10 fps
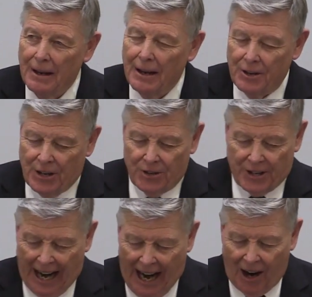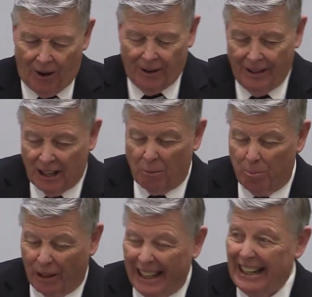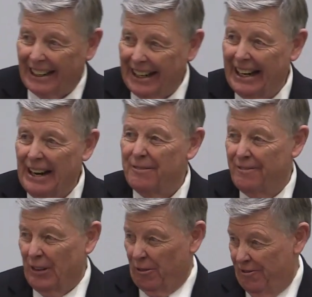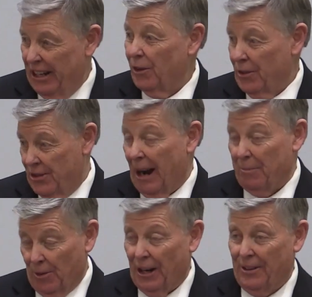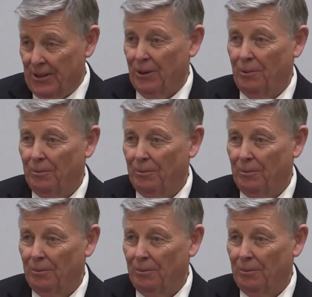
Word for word: just how completely he fulfilled Psalm 22.